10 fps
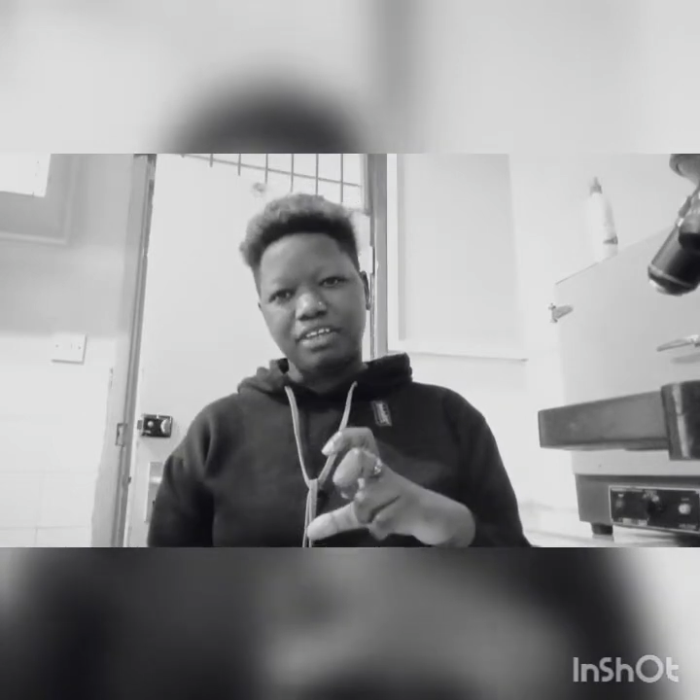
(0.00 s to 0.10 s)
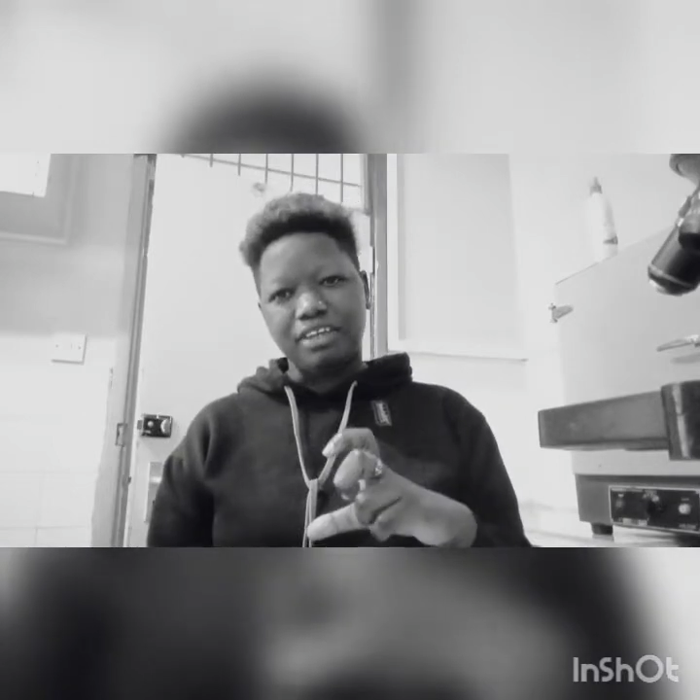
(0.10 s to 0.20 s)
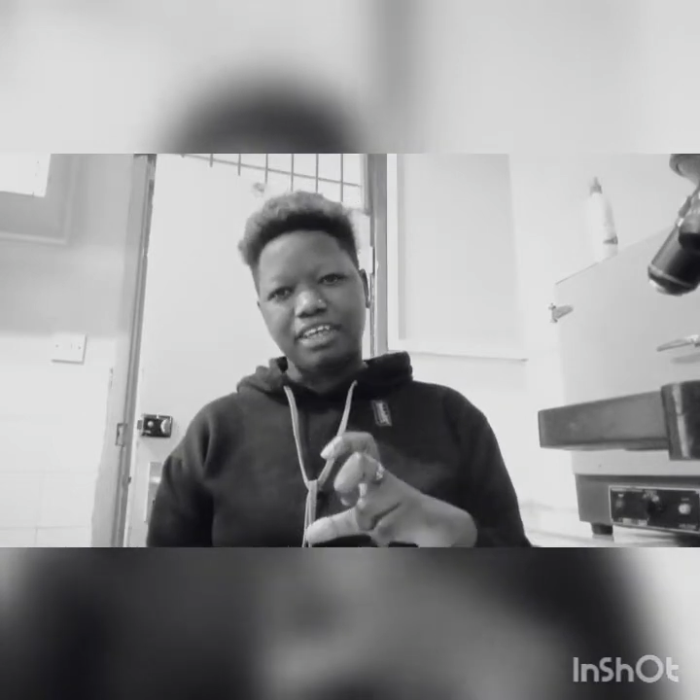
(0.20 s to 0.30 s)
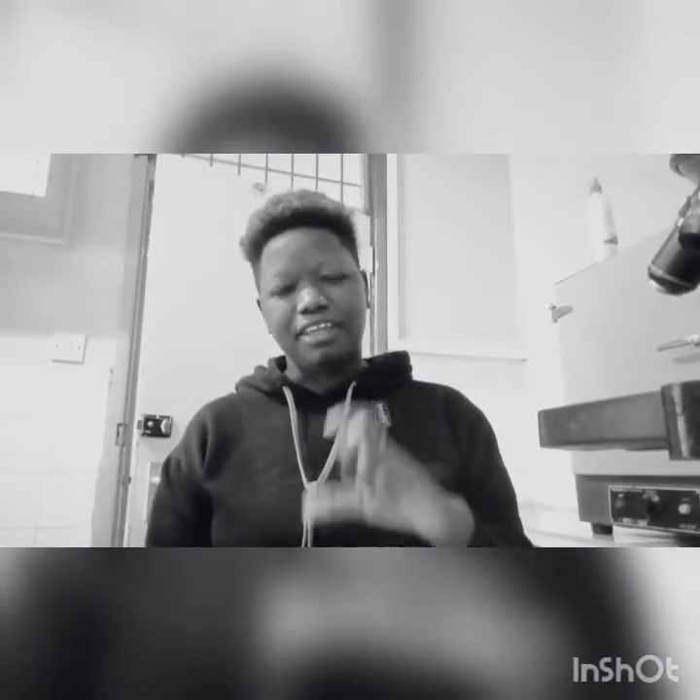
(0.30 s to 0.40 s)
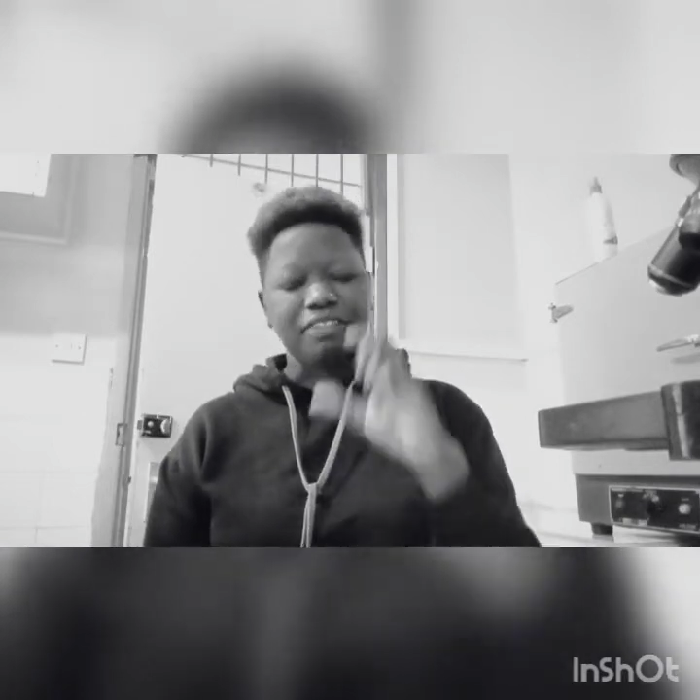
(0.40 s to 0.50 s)

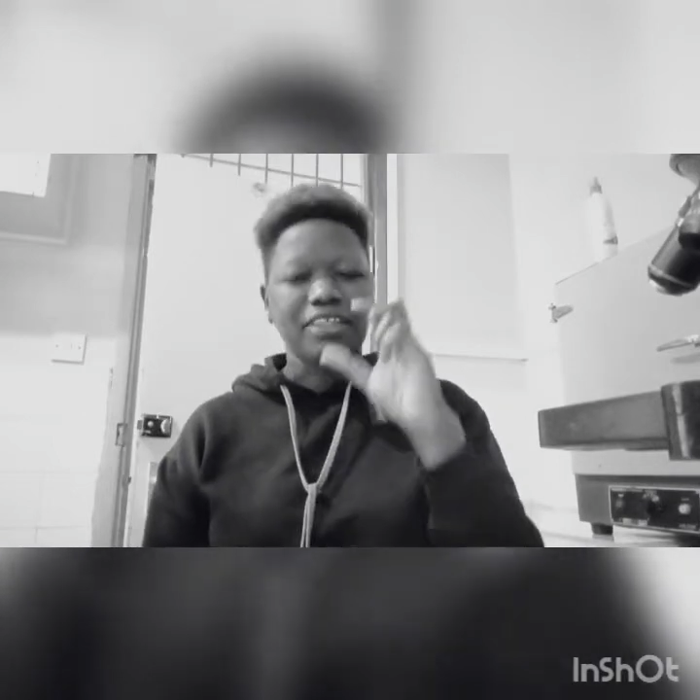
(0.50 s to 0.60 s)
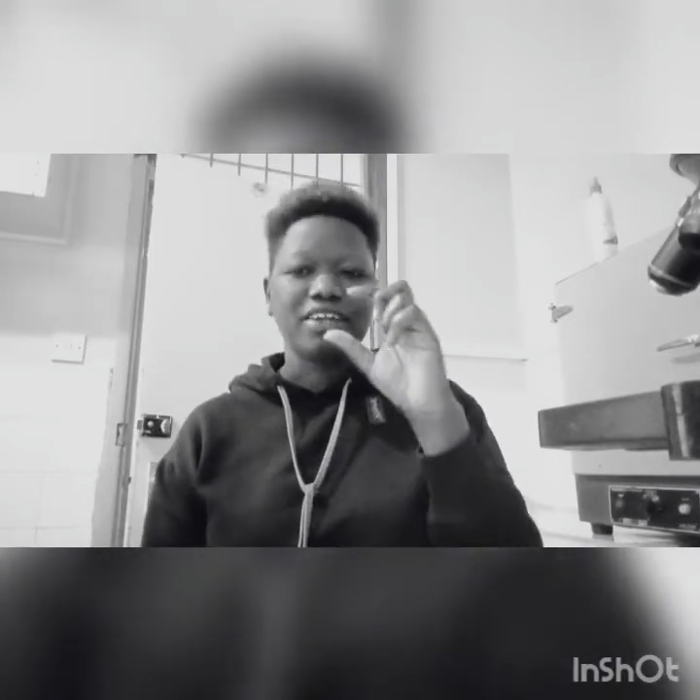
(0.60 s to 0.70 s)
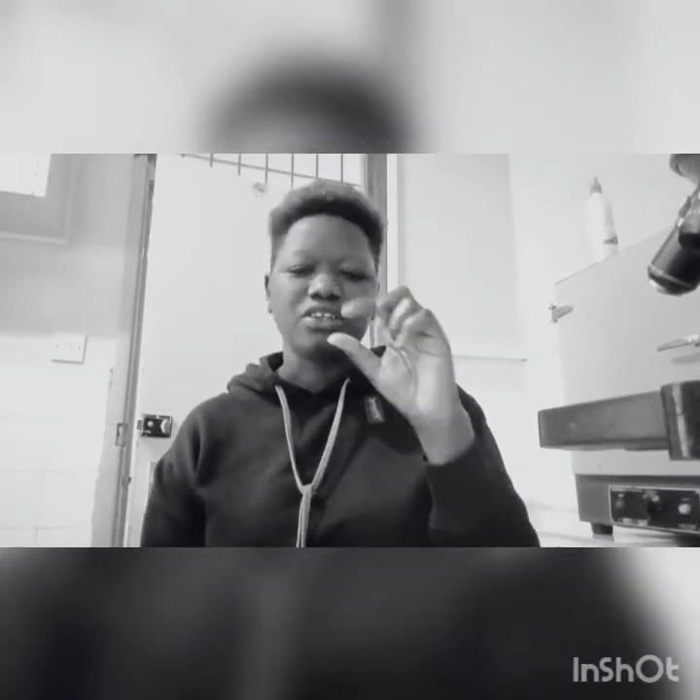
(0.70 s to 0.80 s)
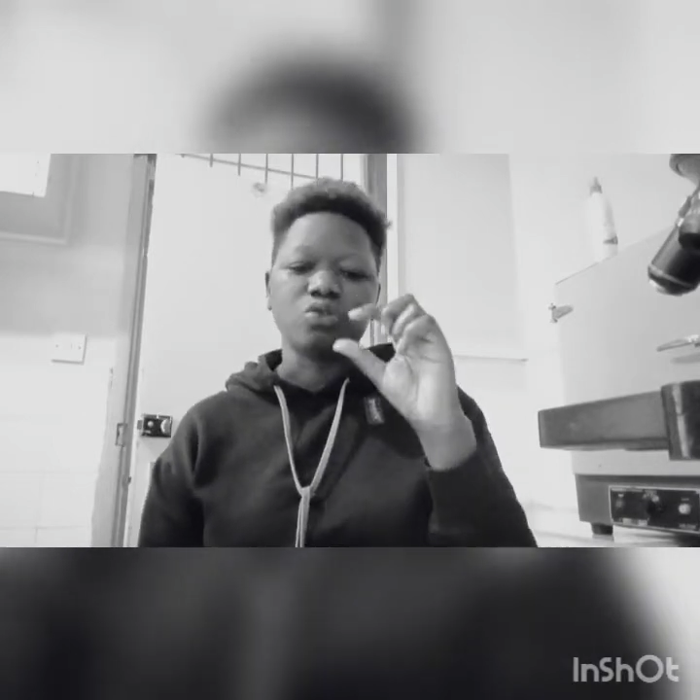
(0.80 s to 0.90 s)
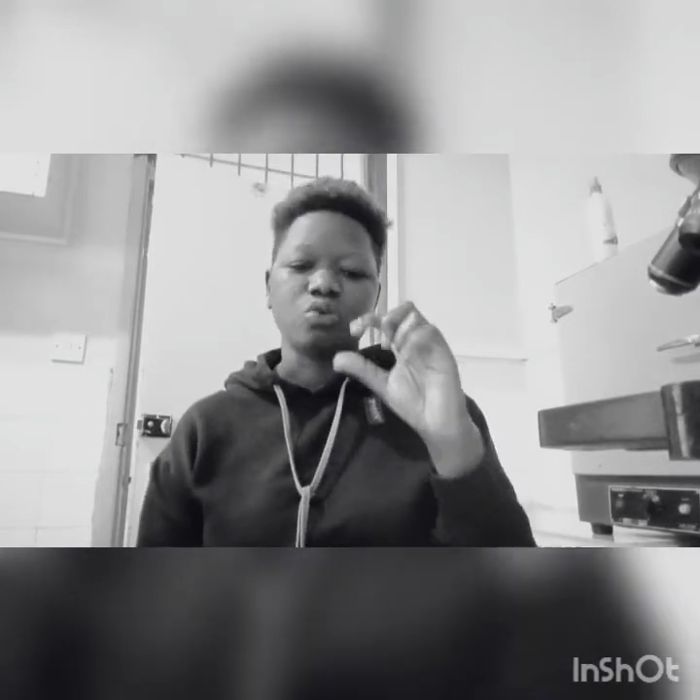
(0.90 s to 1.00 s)
and
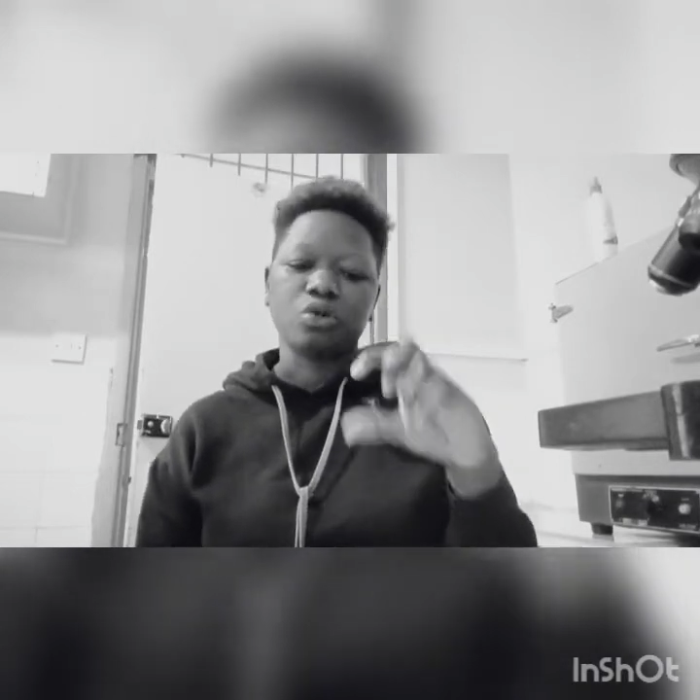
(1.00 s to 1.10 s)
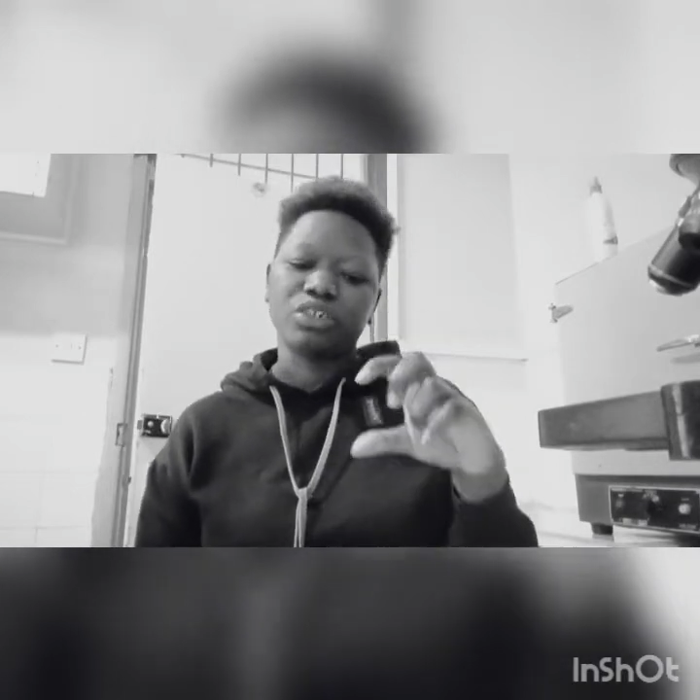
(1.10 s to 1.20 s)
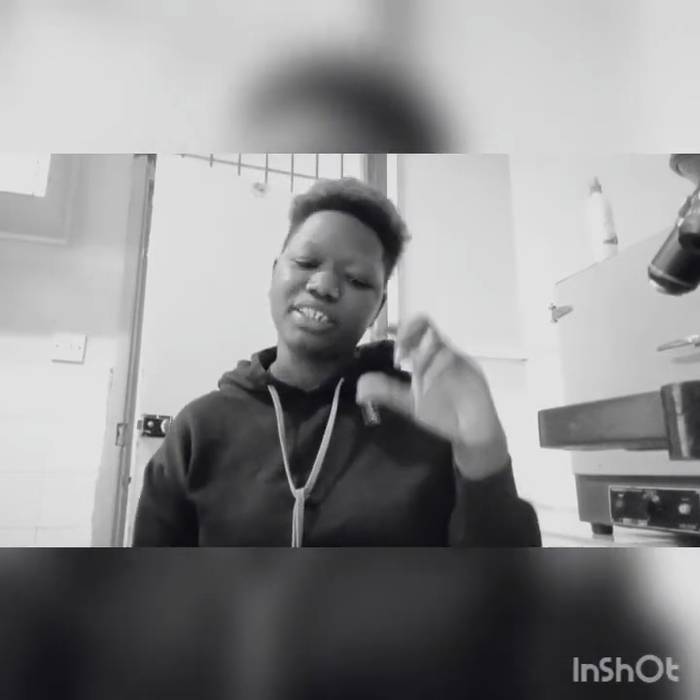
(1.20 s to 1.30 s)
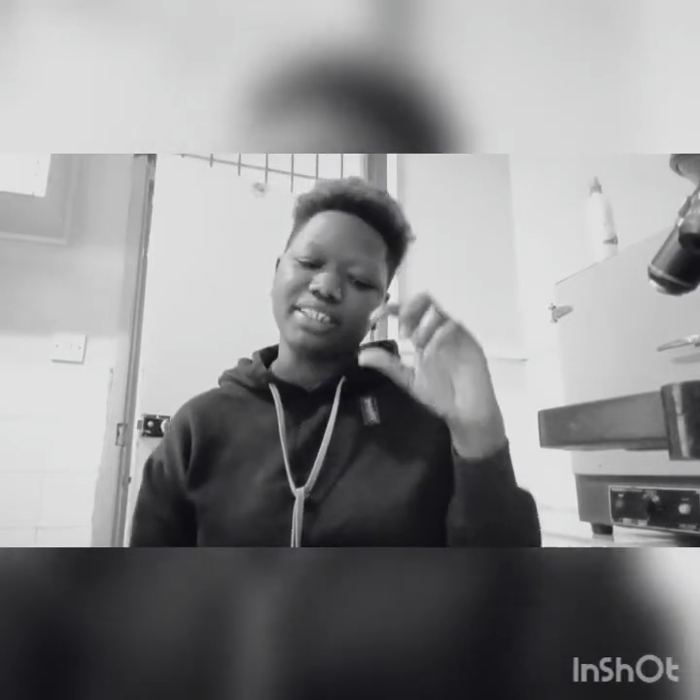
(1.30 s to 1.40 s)
that is what